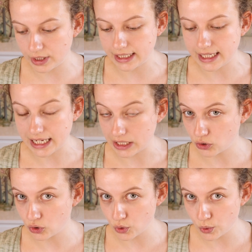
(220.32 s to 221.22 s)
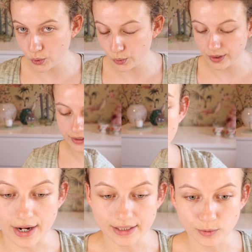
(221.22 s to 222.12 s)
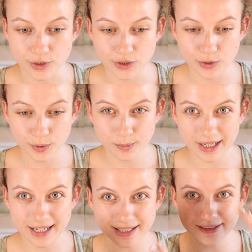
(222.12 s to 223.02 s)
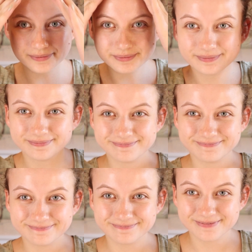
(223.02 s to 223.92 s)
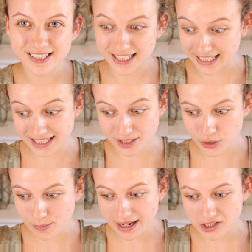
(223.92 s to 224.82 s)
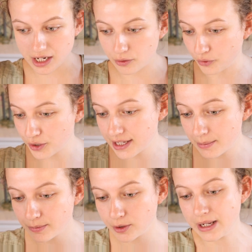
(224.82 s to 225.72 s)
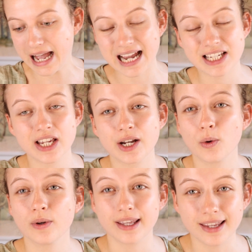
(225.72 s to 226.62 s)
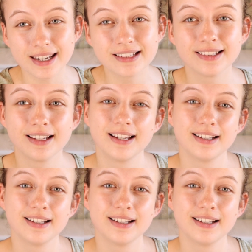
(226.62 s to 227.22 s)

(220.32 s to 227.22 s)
really into. All right, we're zoomed in. Let's do some eyeshadow. First time I'm doing eyeshadow in